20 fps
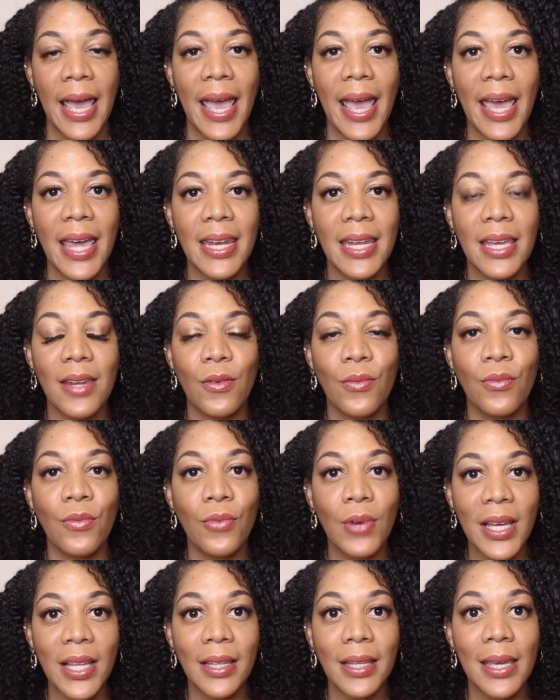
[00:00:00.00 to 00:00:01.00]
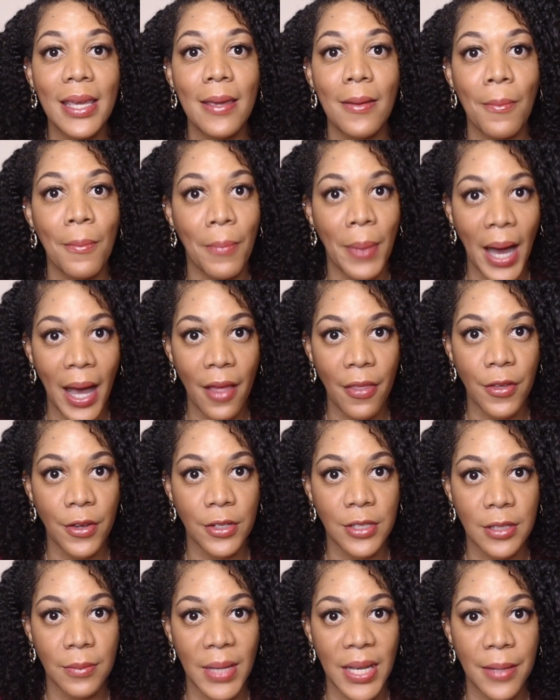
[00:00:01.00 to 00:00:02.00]
and it really
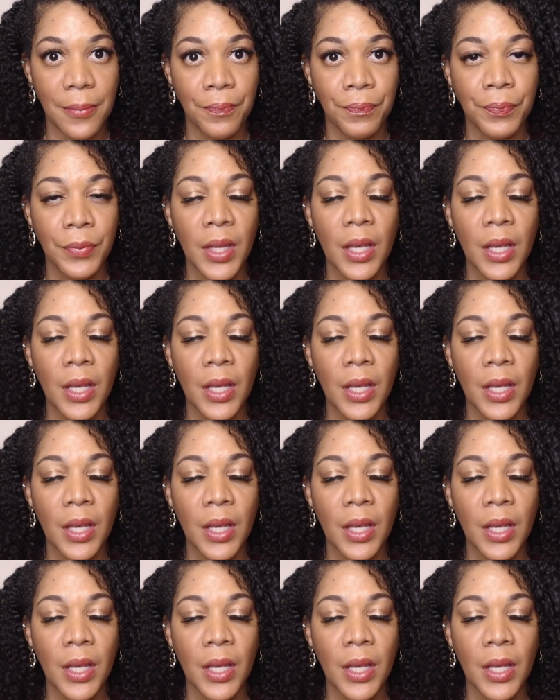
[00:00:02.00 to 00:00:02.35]
bothers me.